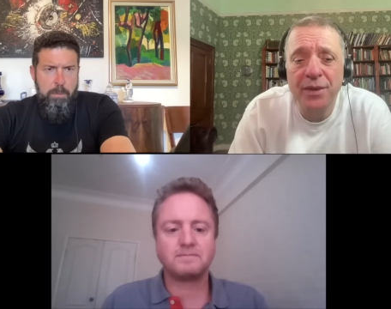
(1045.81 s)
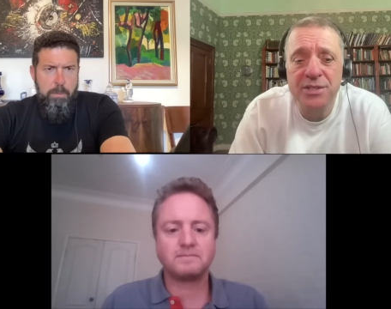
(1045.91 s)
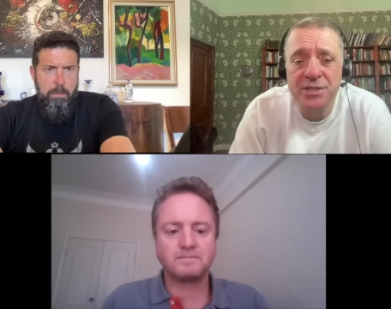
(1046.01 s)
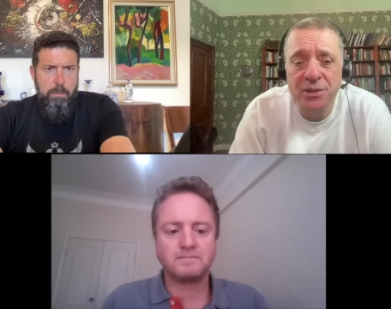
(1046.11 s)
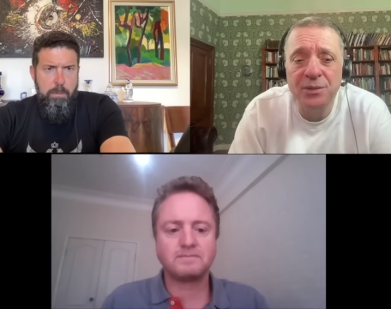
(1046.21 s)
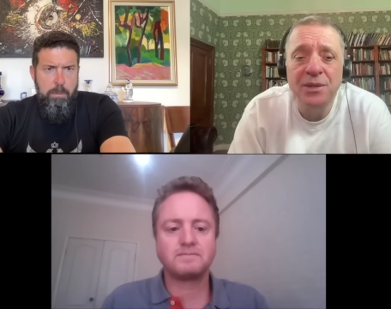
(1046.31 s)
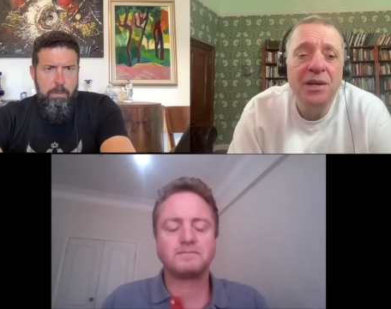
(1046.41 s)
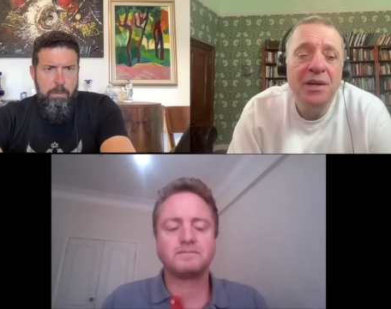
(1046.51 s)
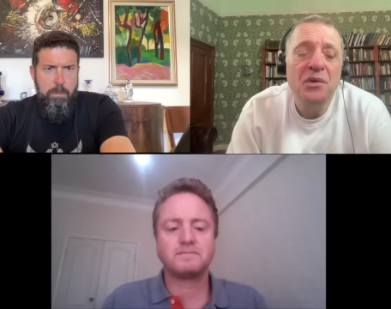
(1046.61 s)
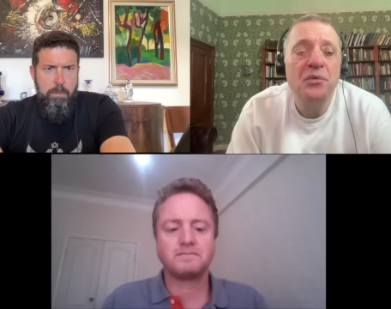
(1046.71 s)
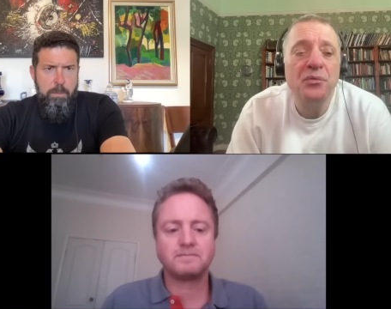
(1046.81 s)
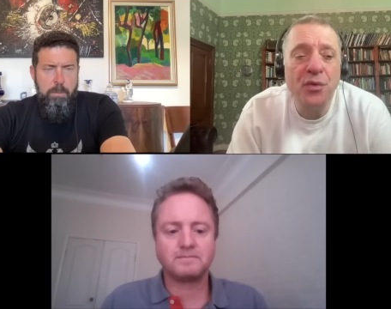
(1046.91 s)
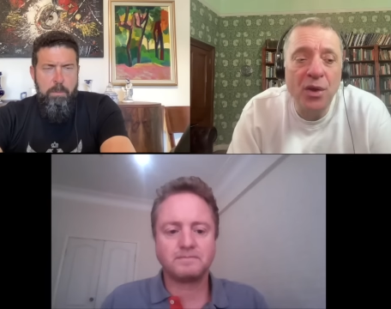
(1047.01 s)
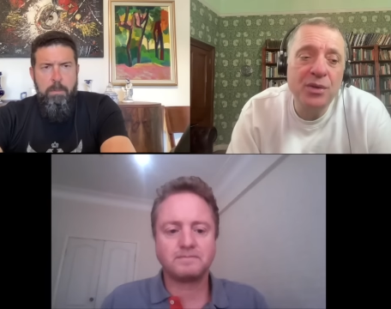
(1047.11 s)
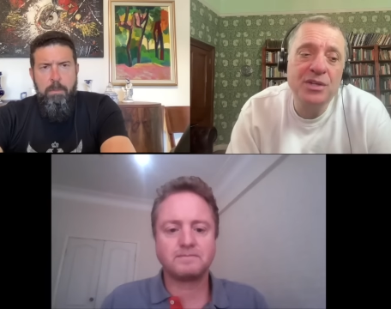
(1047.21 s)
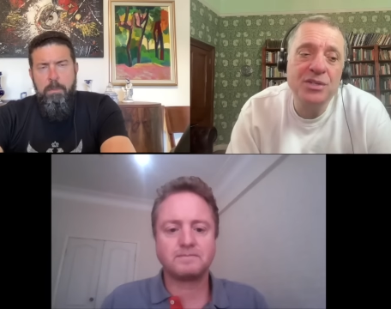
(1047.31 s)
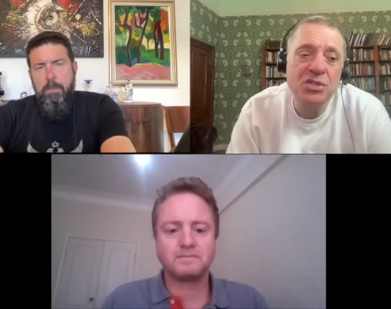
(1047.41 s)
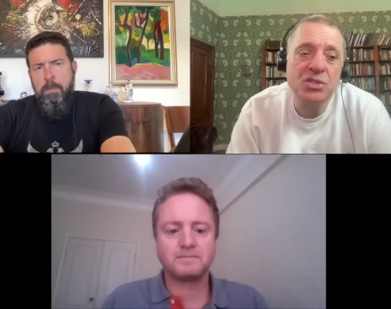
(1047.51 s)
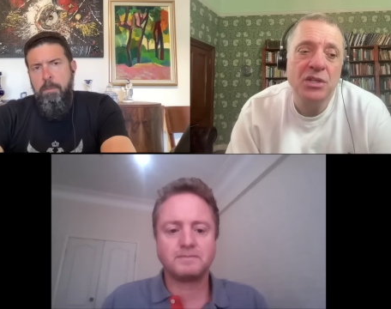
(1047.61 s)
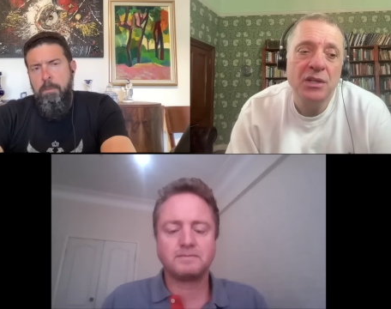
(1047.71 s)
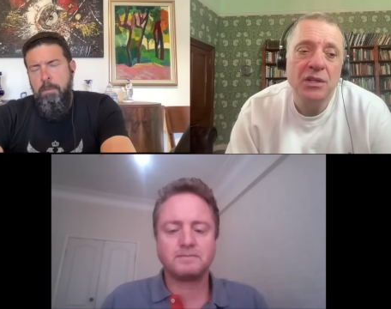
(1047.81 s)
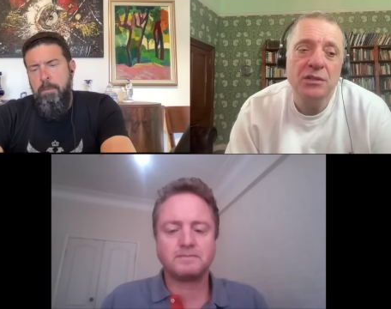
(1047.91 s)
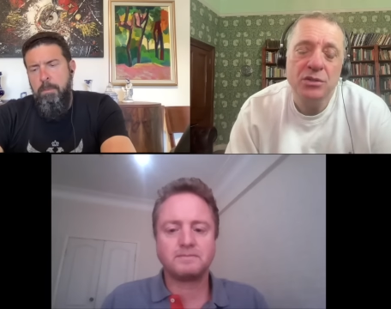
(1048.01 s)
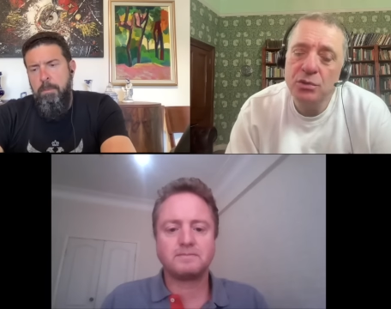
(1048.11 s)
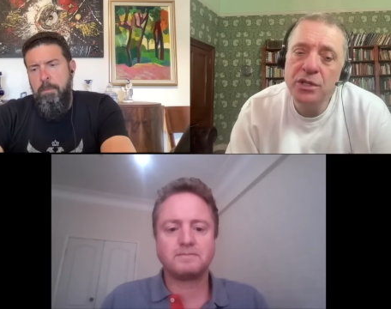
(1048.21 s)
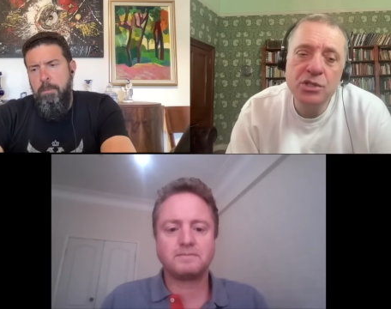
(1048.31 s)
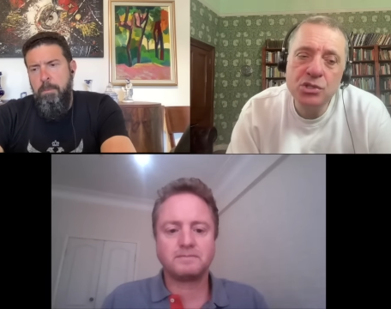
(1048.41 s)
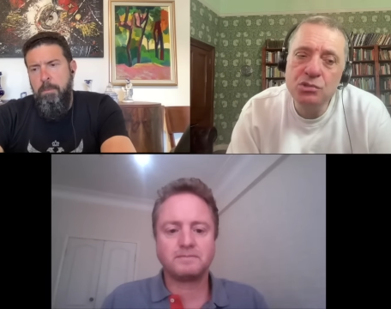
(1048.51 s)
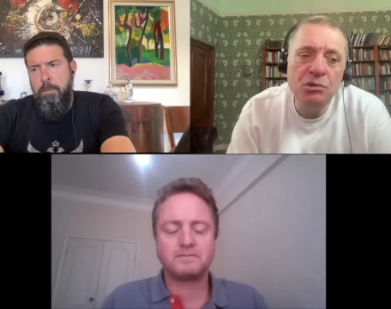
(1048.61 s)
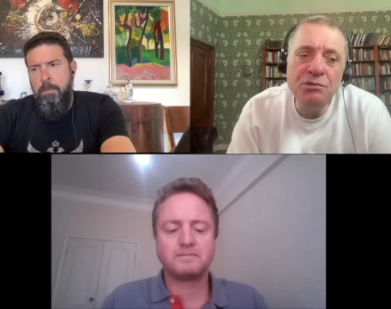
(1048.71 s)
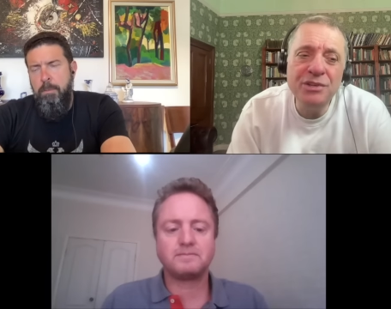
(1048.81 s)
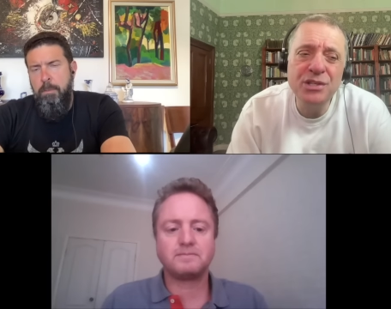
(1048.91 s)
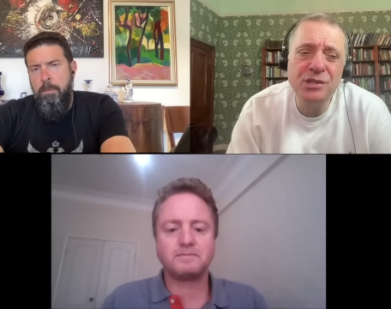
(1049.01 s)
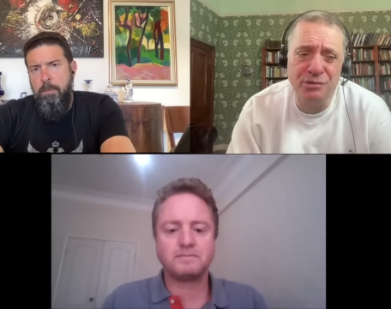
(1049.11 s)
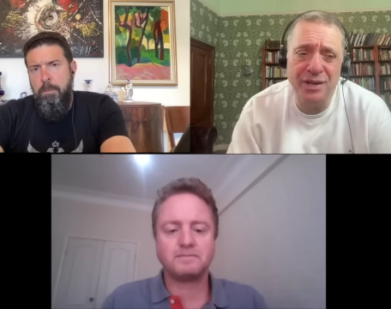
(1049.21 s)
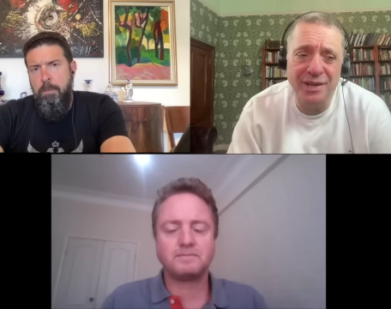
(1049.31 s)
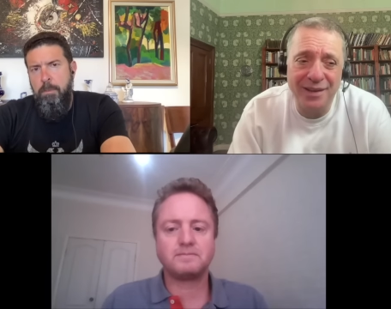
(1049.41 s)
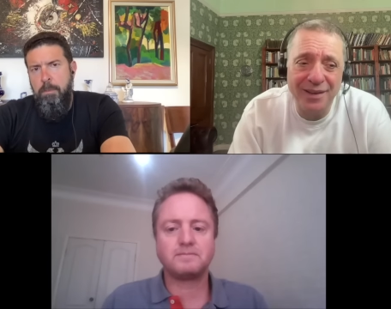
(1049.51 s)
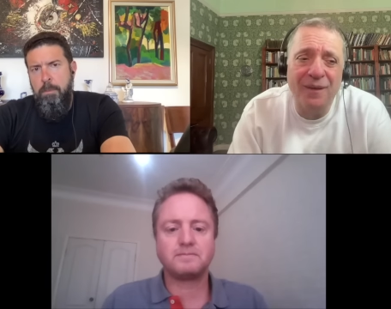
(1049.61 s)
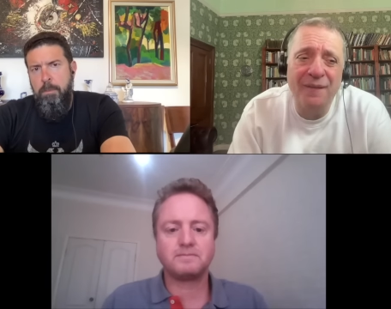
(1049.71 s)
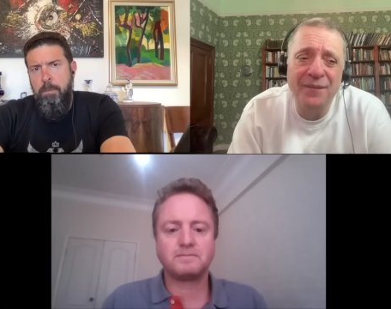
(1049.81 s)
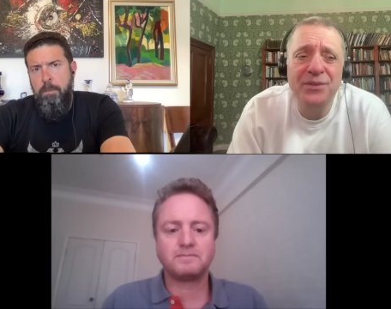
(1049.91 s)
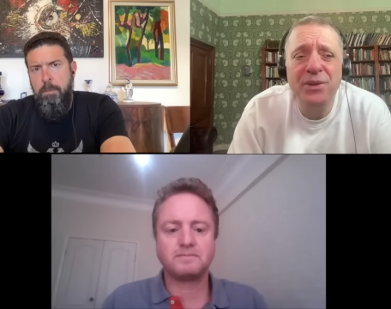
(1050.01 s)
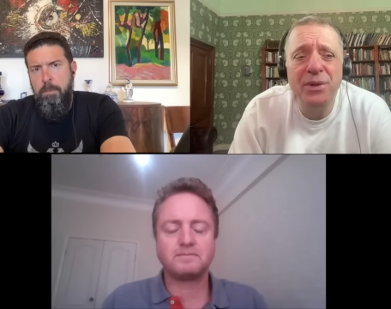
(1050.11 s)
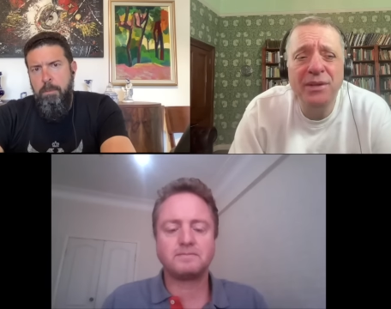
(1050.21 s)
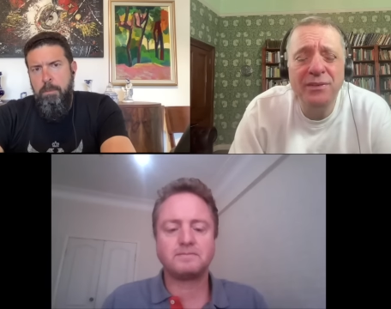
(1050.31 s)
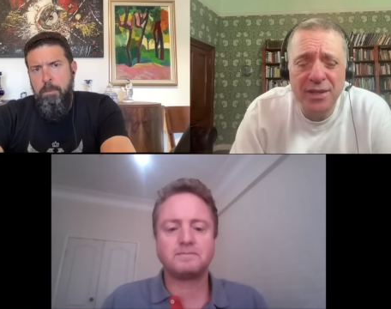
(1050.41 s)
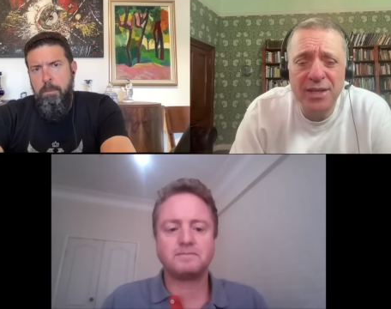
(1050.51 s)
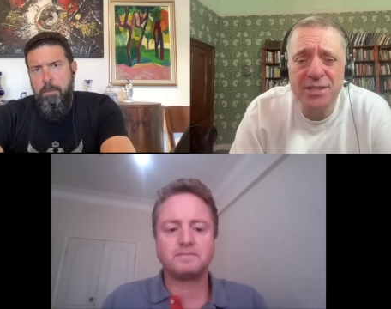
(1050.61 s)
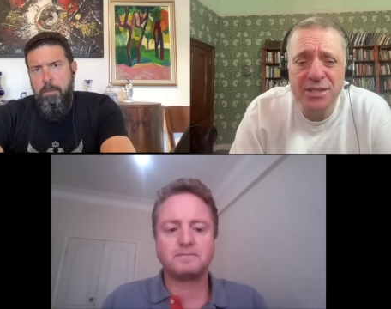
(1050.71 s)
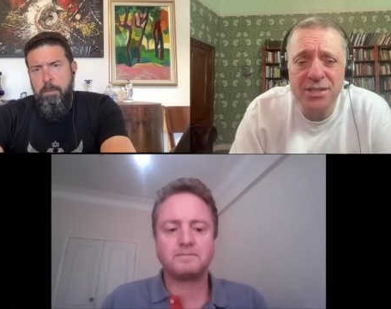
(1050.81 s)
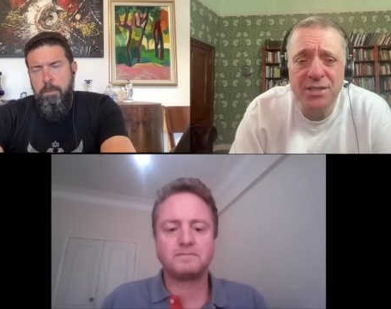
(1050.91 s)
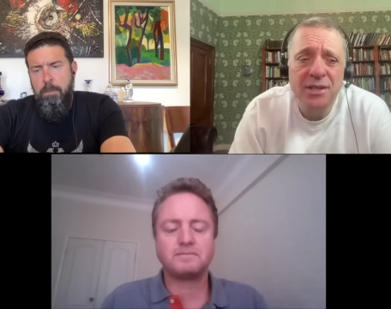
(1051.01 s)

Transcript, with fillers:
Speaker 1: They're still focused to an extraordinary degree on doing this.